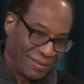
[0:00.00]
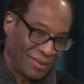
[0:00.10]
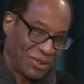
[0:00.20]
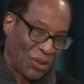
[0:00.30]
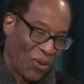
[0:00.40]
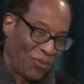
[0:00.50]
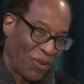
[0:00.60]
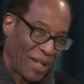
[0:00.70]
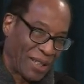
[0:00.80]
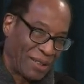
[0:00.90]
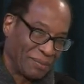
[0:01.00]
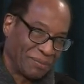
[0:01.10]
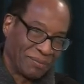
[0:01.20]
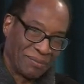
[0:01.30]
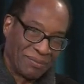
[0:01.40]
So funny.
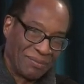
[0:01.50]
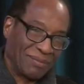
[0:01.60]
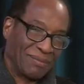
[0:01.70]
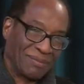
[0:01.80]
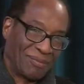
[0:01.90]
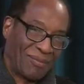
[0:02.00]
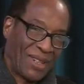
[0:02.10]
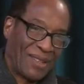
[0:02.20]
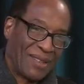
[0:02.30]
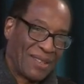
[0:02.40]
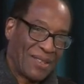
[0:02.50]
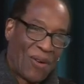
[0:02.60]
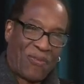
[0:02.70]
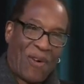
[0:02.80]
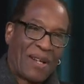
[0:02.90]

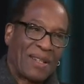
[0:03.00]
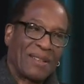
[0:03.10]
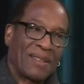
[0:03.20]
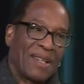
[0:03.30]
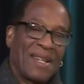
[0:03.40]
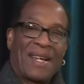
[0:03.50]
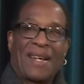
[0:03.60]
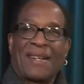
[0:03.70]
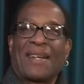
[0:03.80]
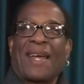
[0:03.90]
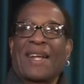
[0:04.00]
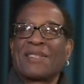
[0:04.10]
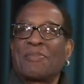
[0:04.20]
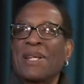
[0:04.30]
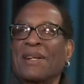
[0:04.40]
So funny. And
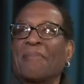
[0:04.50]
speaking of